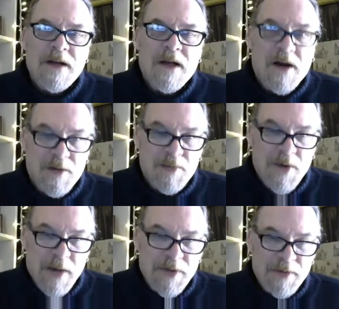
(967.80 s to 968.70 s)
Our
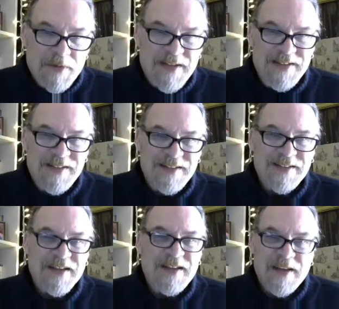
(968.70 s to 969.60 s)
problem,
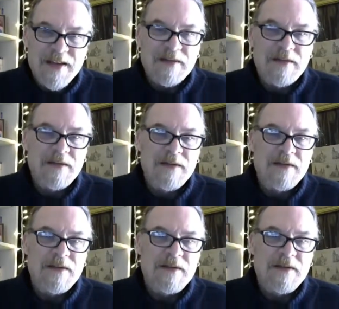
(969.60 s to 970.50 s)
again,
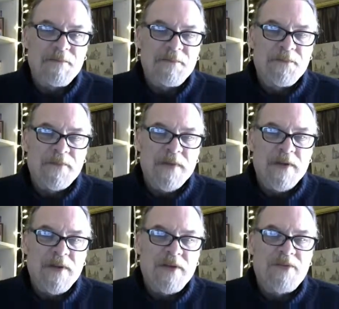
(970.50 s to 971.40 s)

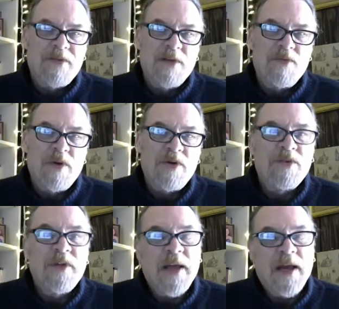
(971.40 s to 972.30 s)
is that we
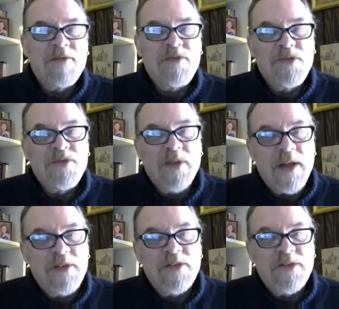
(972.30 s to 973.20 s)
only have two
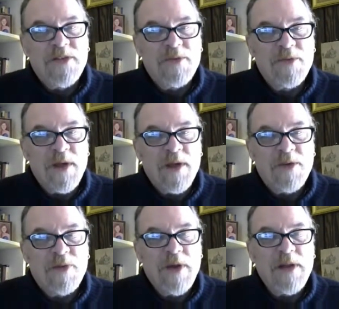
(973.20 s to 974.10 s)
lenses that we
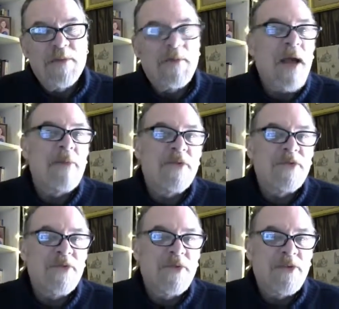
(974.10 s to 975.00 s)
can read the Bible
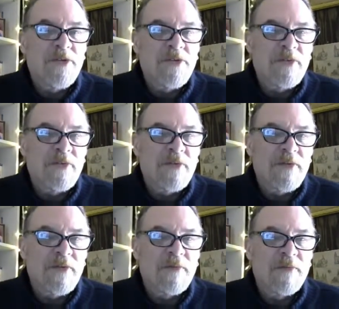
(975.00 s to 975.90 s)
through as
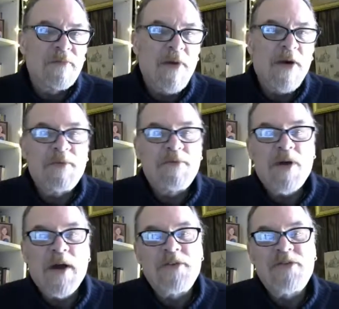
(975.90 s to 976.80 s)
modern
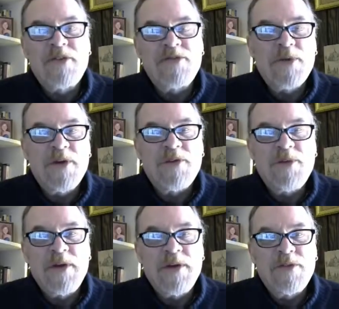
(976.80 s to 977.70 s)
Protestants. We're either
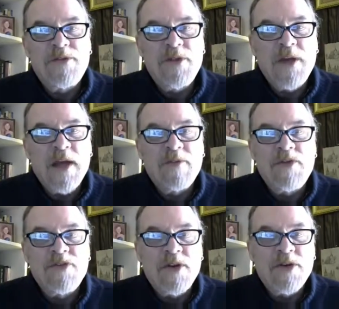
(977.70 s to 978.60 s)
reading it through the
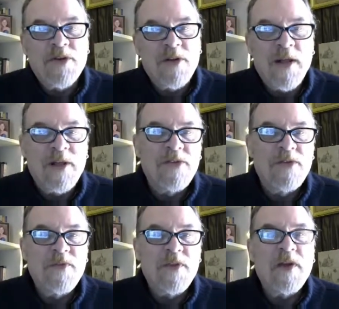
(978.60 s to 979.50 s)
evangelical lens
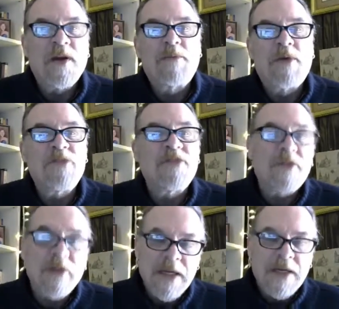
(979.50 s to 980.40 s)
of the
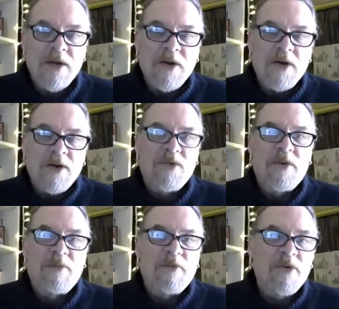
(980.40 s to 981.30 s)
oppressor or
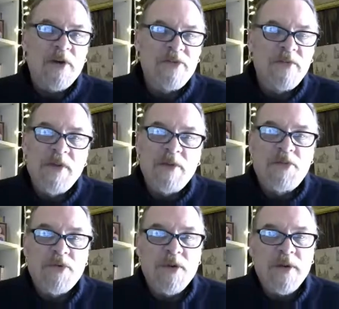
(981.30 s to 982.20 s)
the progressive
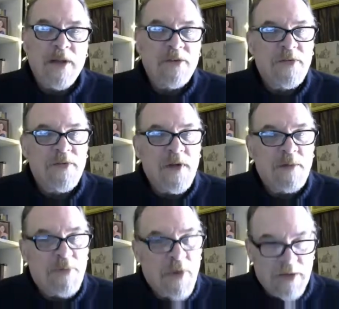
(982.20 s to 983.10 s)
liberal lens of the
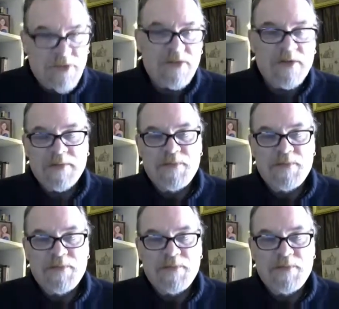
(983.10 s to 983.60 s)
oppressed.